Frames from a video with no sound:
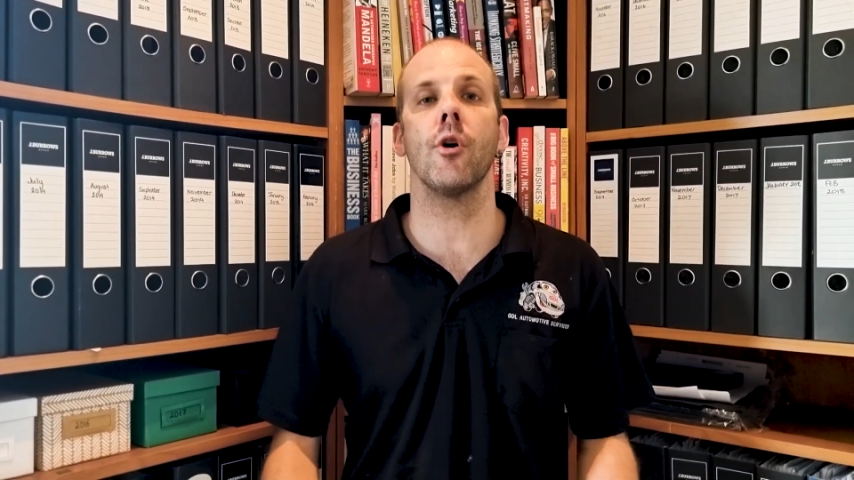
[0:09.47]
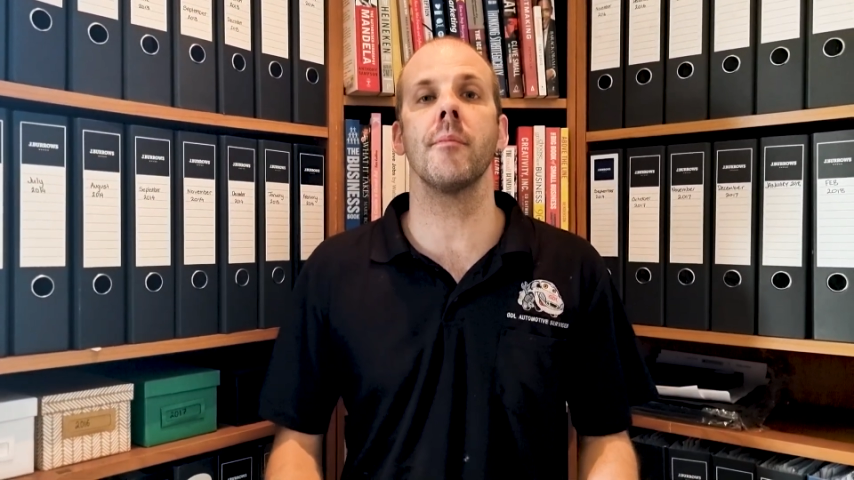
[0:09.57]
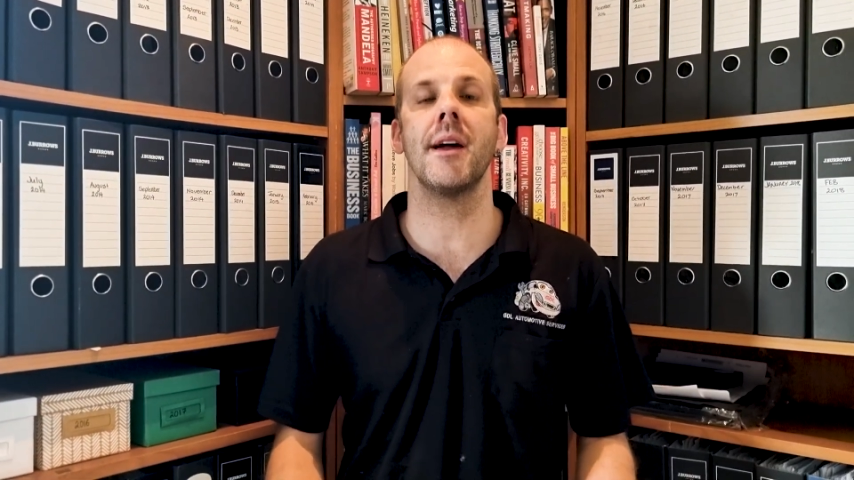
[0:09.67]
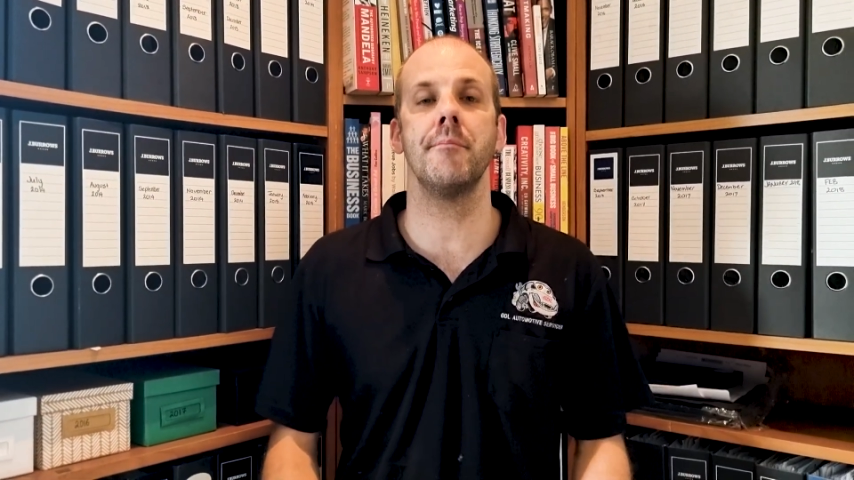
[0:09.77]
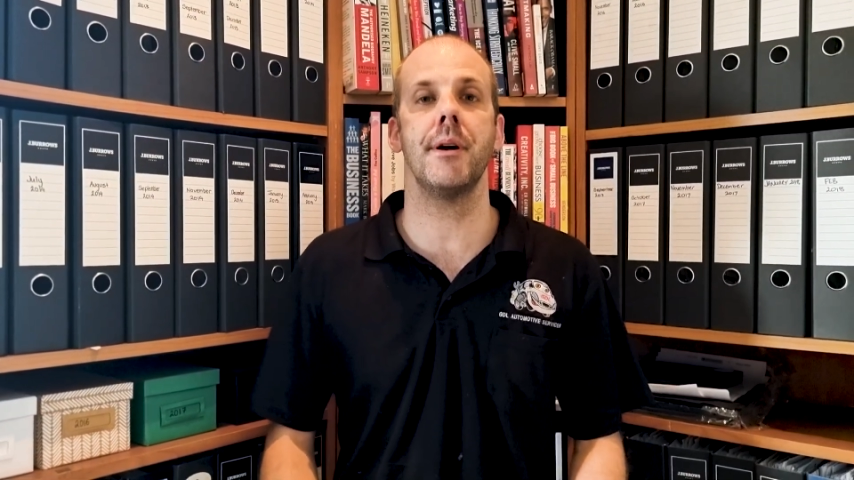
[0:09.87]

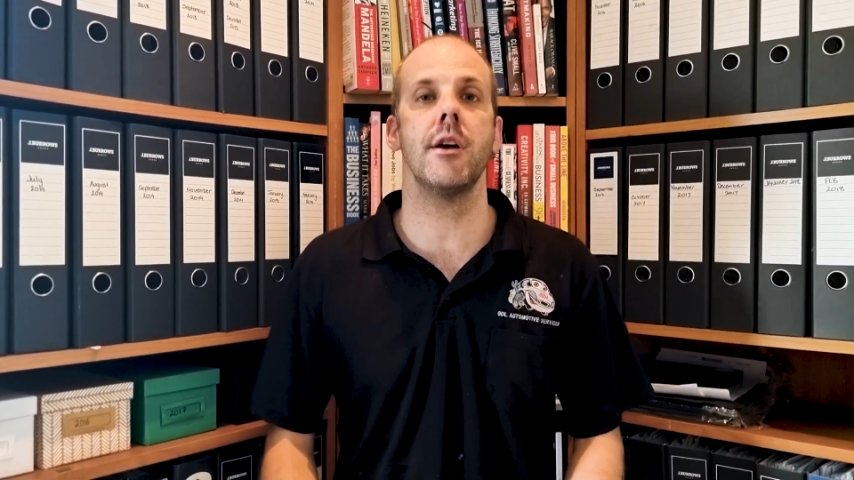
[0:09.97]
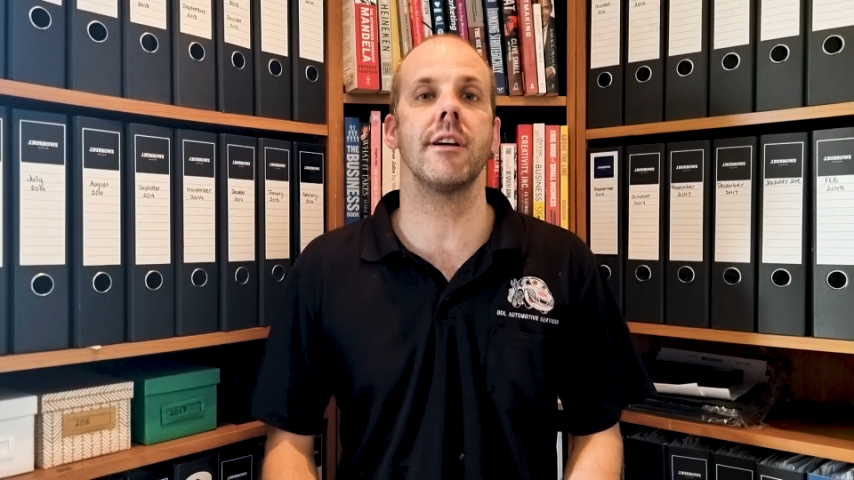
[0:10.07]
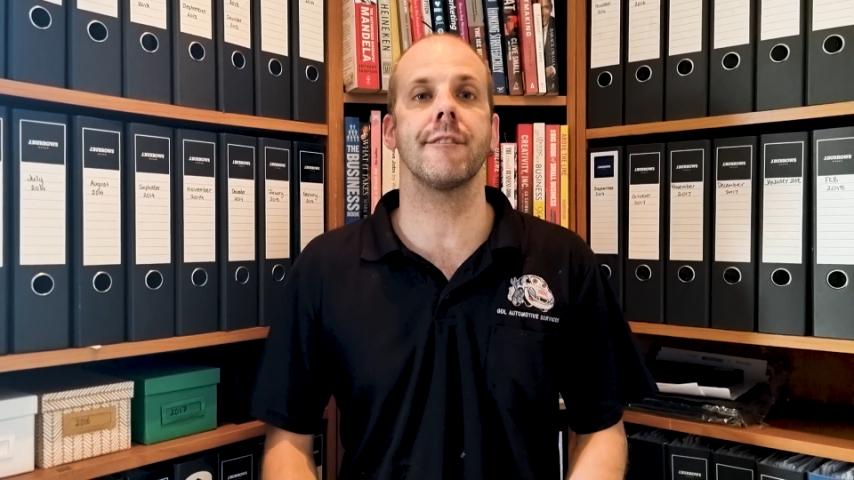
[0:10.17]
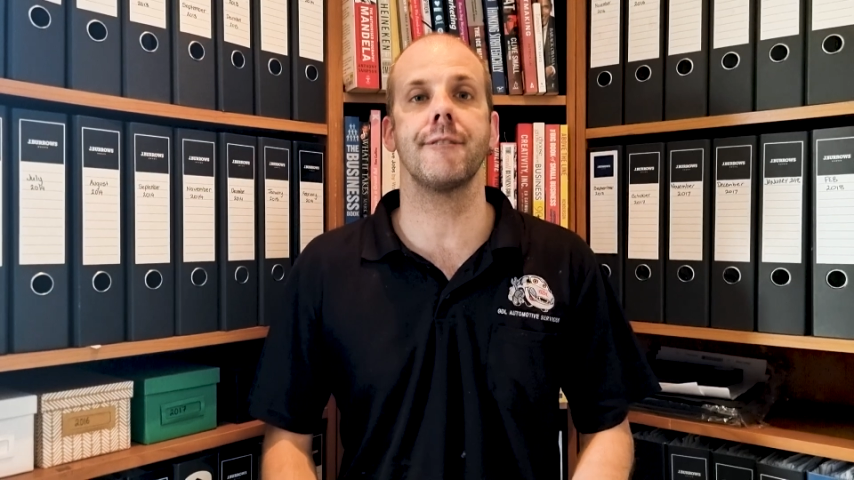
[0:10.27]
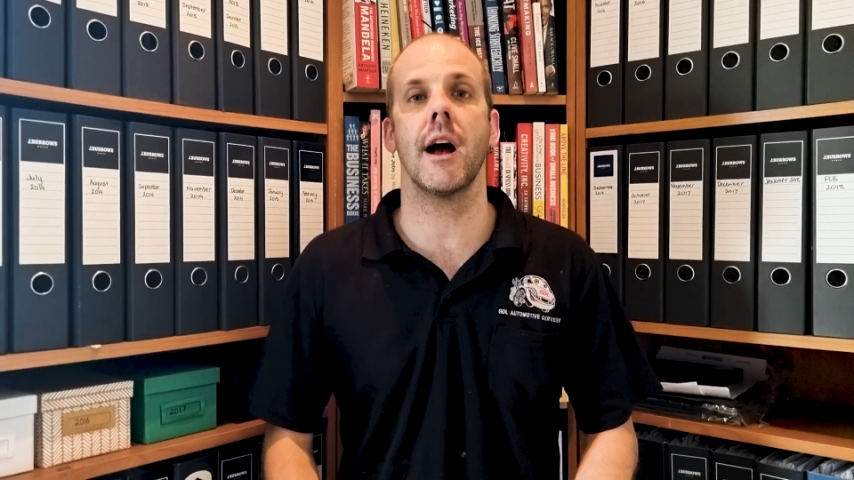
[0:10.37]
bottom end
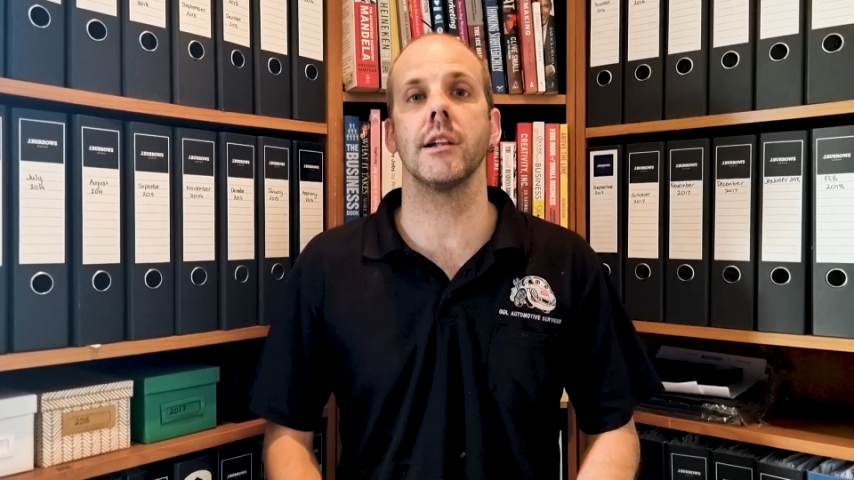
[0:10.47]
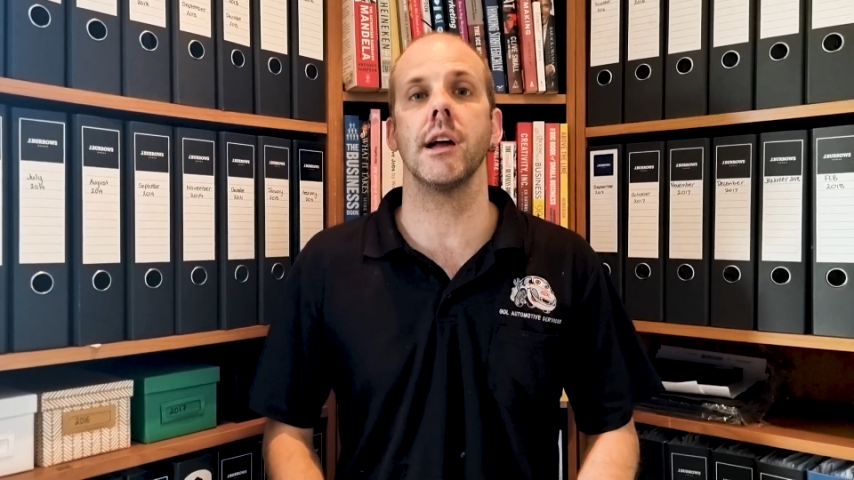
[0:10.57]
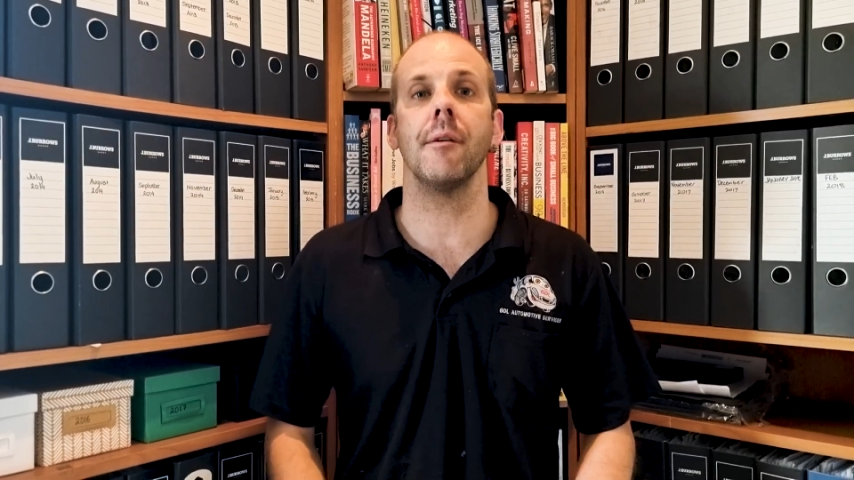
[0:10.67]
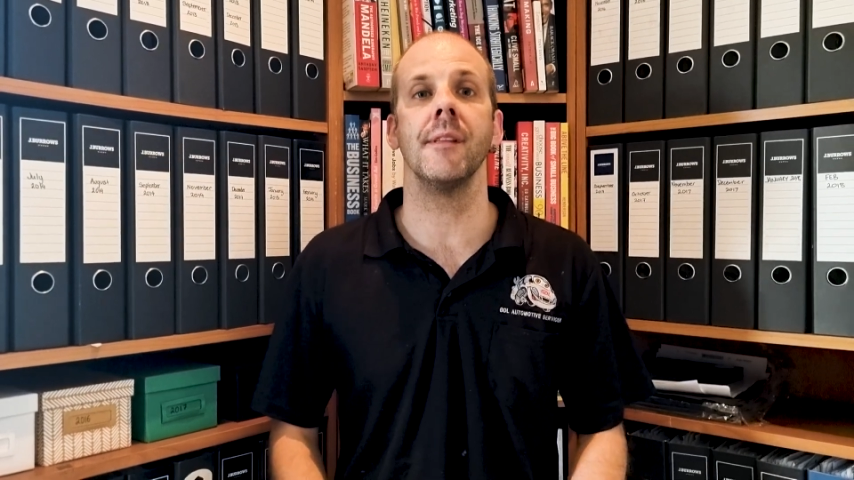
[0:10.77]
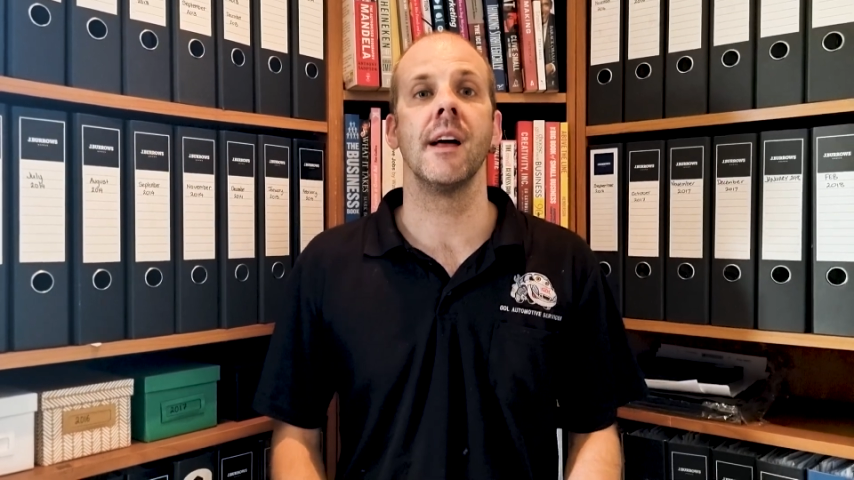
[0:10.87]
bearing
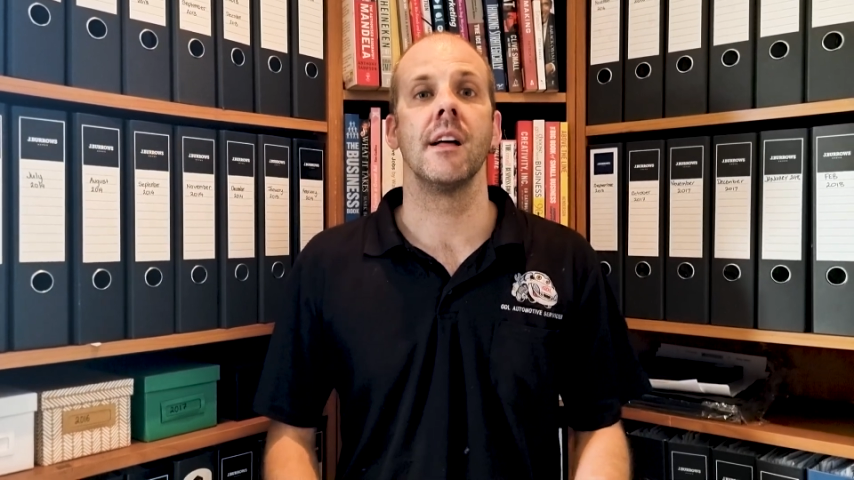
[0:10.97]
failure.